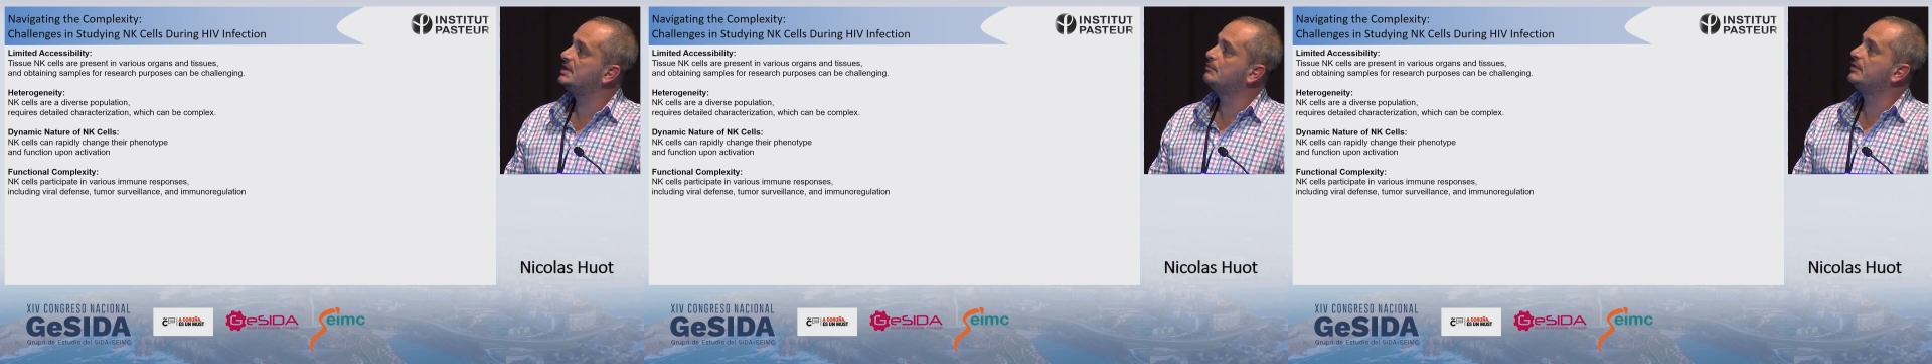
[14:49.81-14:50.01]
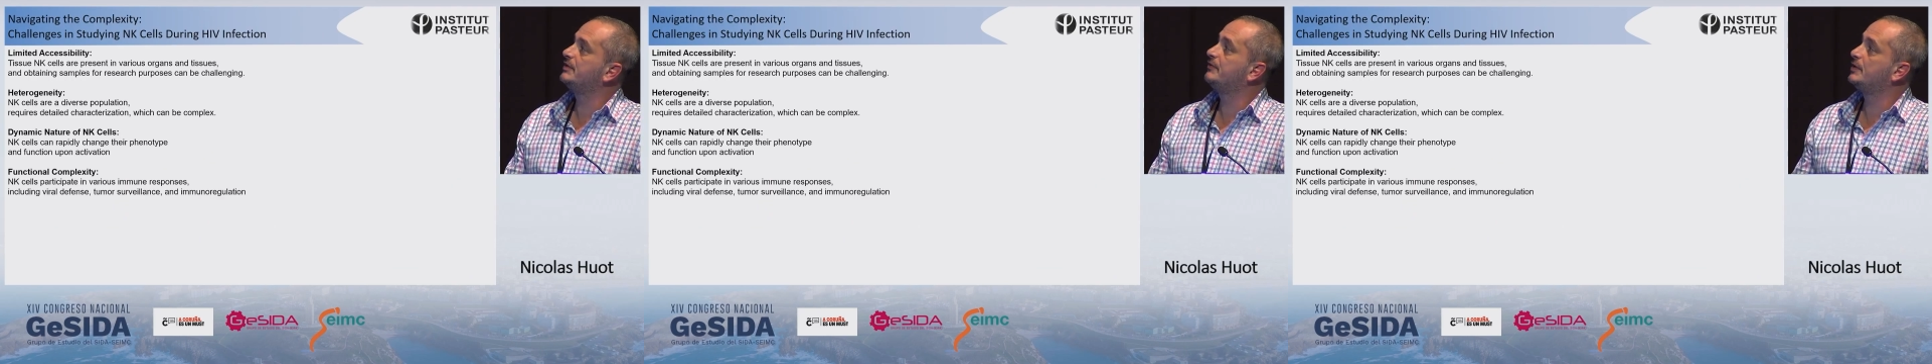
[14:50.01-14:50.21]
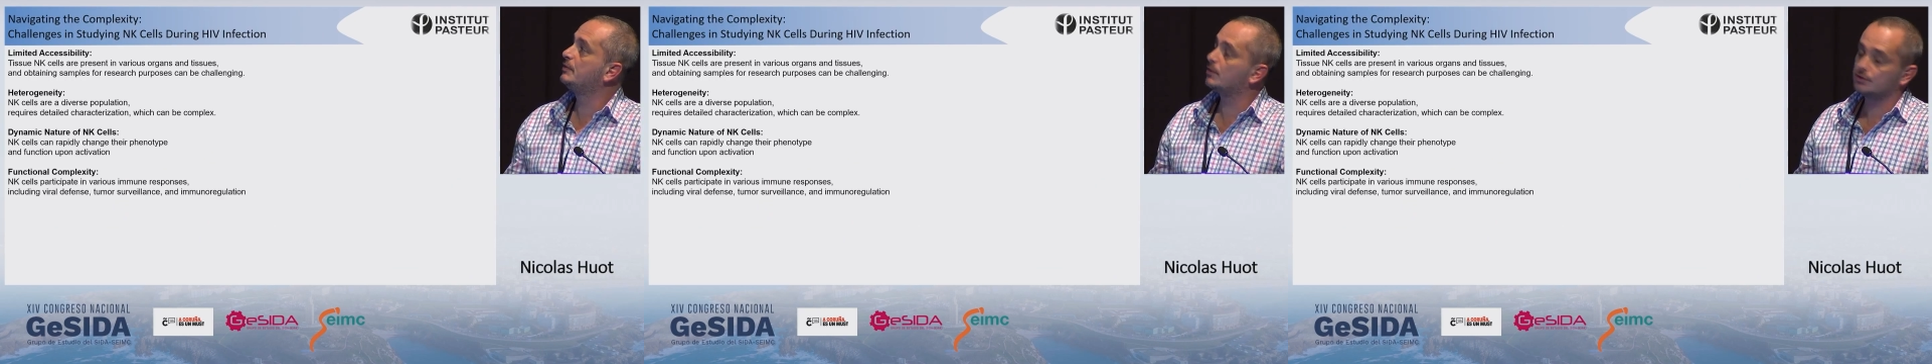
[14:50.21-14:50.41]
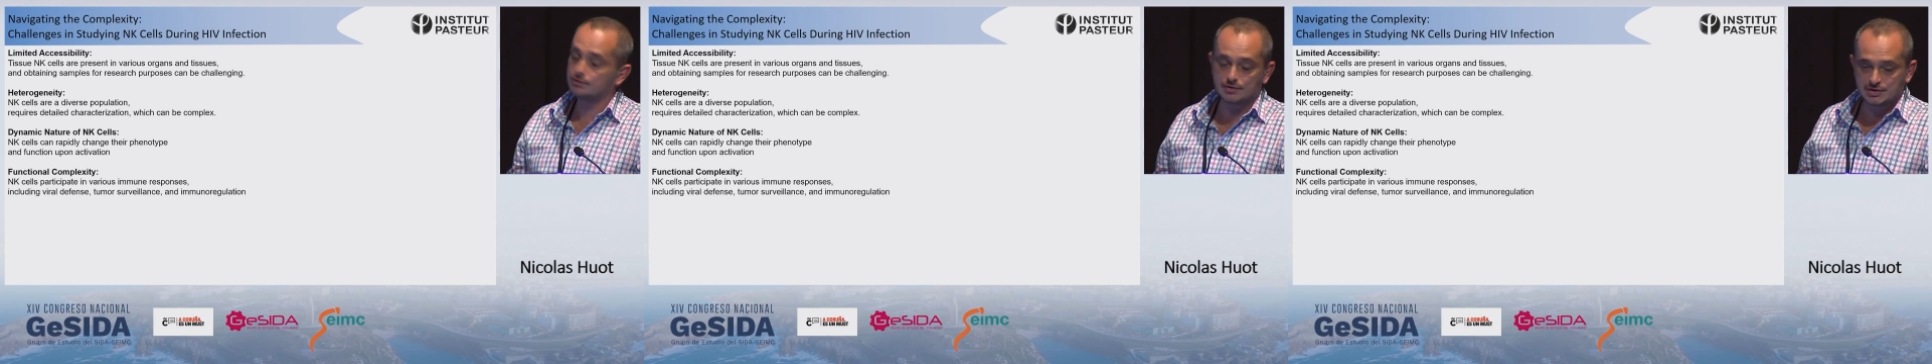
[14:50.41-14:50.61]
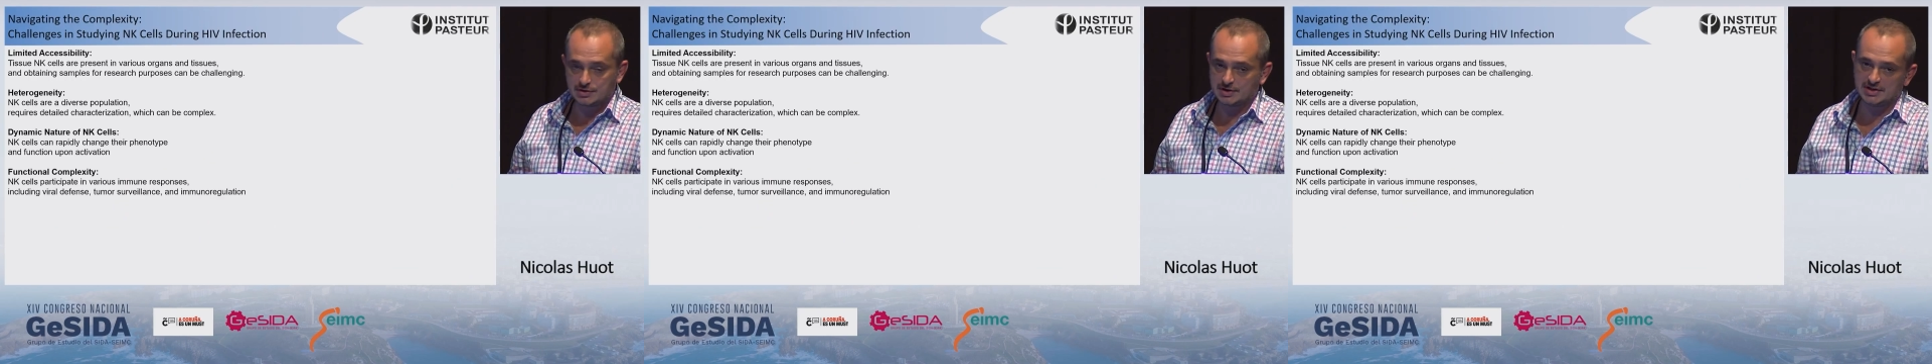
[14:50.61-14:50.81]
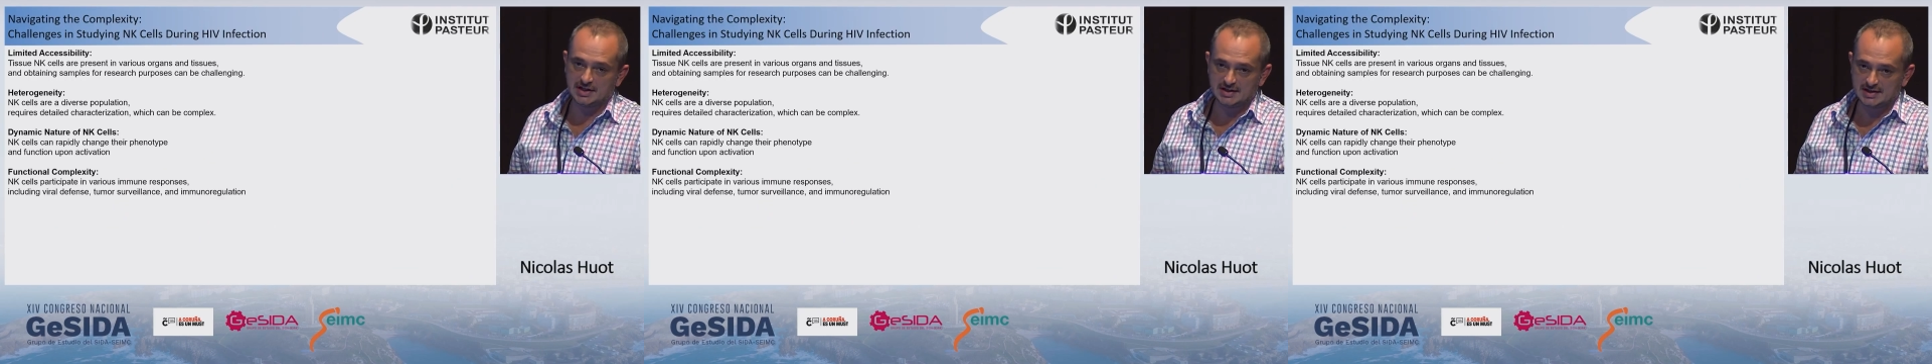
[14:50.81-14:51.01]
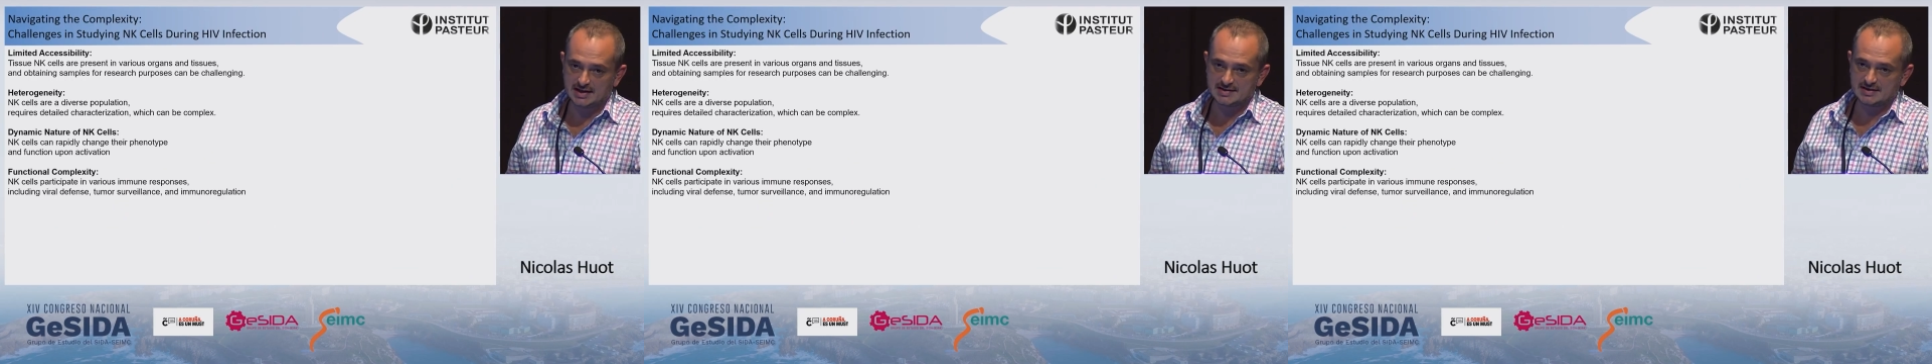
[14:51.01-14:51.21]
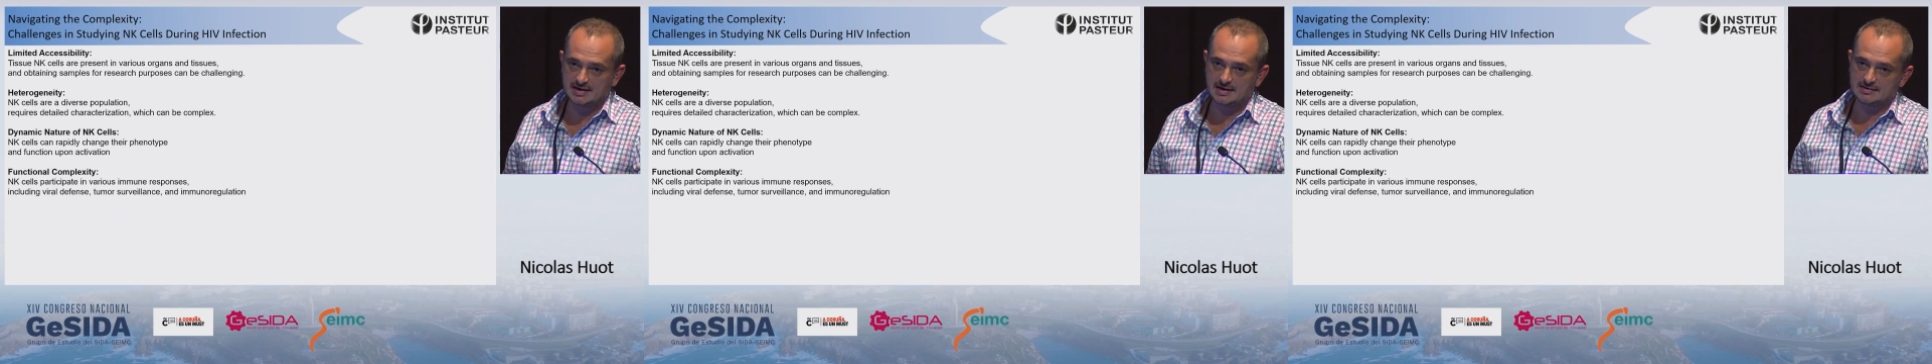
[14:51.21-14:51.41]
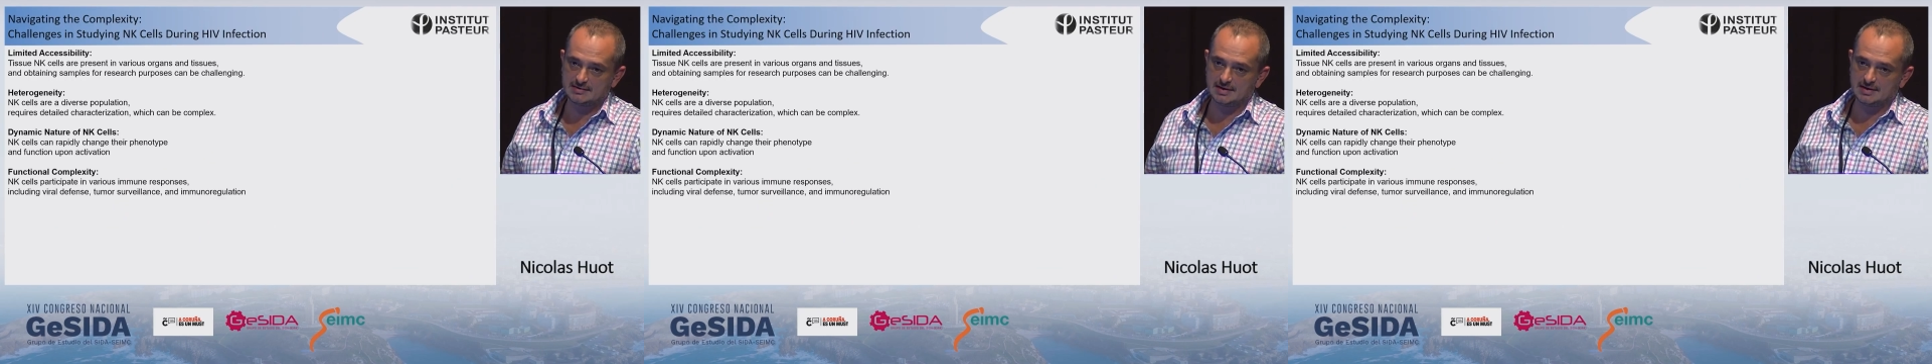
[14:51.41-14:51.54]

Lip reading: if you want to study NK cells